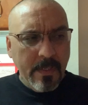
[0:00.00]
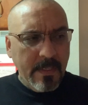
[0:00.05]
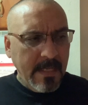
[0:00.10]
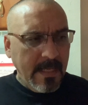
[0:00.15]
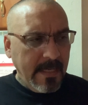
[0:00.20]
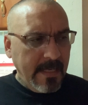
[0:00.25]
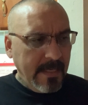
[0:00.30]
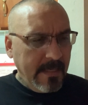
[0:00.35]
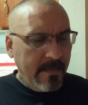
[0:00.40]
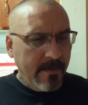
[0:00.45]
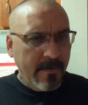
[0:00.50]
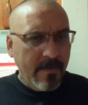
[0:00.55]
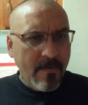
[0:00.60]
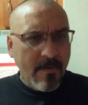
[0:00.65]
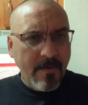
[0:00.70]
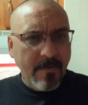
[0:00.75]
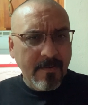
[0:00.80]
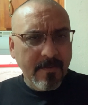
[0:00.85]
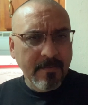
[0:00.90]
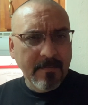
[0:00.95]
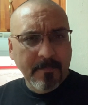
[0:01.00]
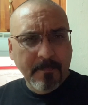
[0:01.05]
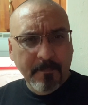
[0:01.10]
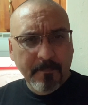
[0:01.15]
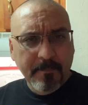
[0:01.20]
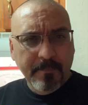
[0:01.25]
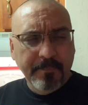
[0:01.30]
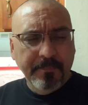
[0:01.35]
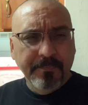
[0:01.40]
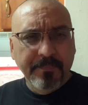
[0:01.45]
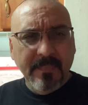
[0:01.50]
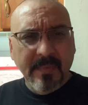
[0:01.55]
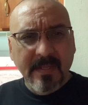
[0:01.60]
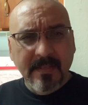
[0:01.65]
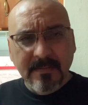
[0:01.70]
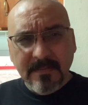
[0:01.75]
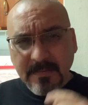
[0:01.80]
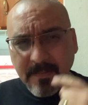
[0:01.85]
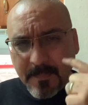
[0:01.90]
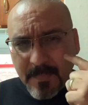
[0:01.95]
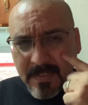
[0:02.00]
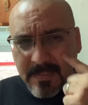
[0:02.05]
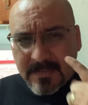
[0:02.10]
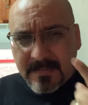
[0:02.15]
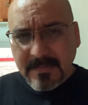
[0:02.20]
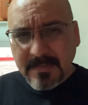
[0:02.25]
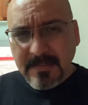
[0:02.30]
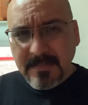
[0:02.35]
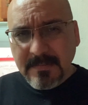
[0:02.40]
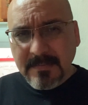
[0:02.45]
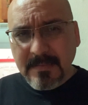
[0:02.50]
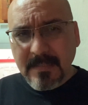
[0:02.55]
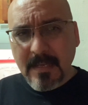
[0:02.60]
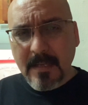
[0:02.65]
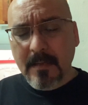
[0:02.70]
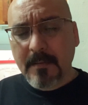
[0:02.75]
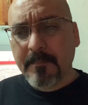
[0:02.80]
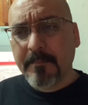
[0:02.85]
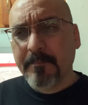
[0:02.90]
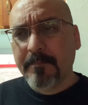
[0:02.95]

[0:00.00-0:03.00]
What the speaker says: they hit a yard and somebody sees that,